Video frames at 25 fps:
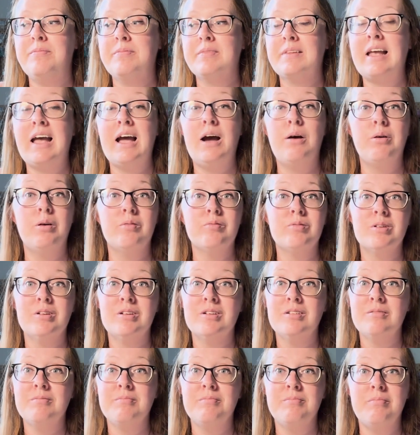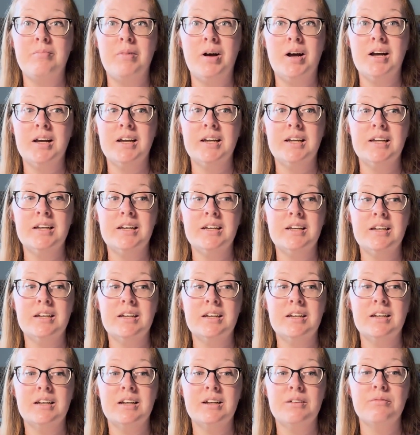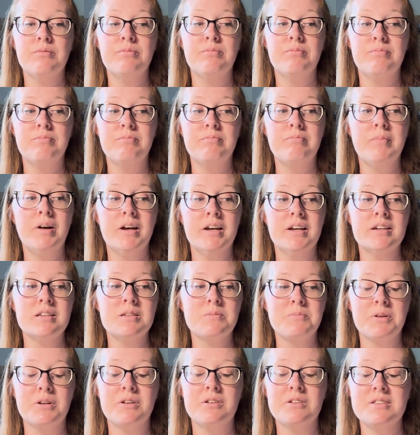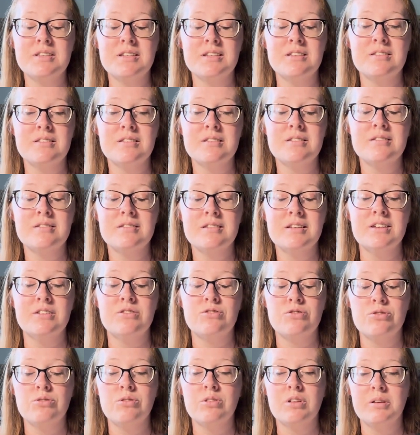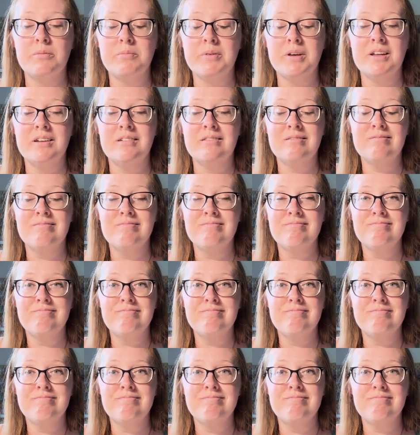However, my experience has truly been